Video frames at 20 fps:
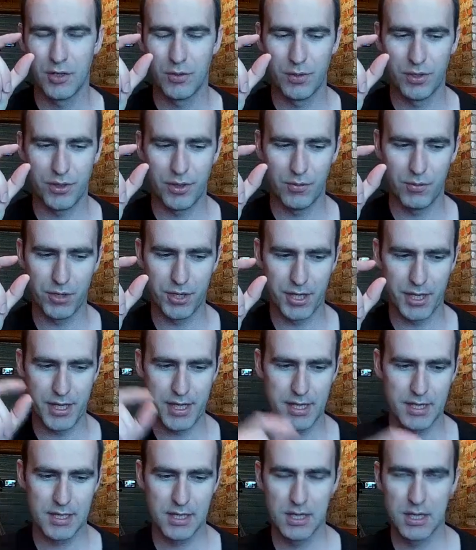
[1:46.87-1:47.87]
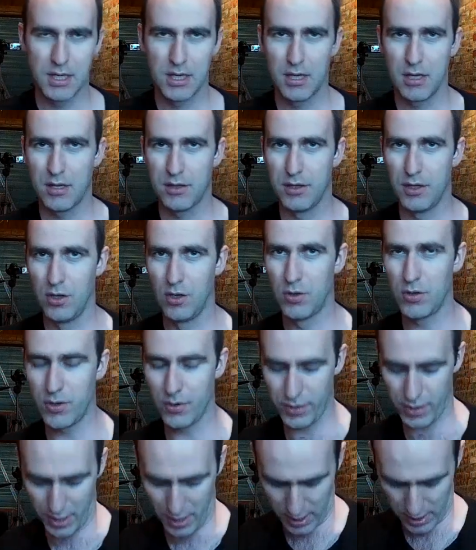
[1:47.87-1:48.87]
with the one eye. The logo
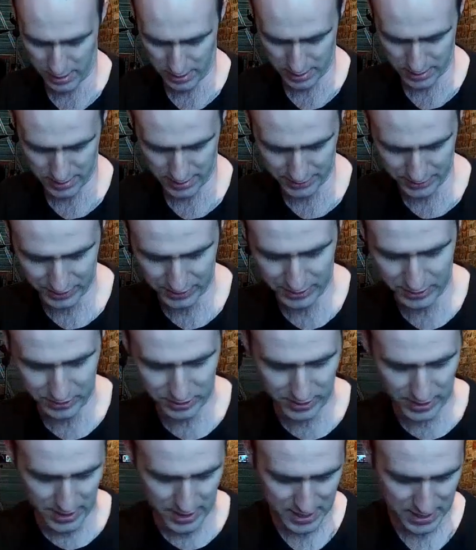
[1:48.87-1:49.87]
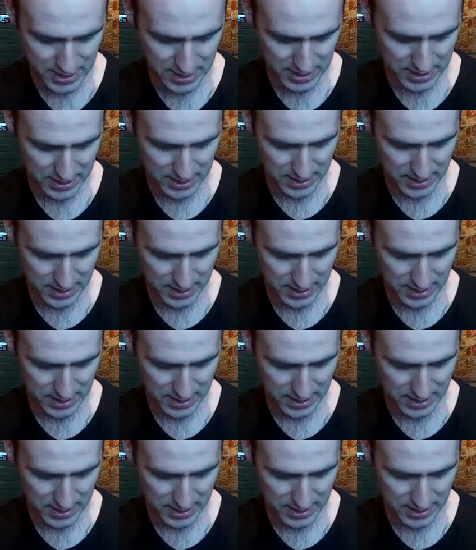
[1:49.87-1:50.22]
there, as you can see,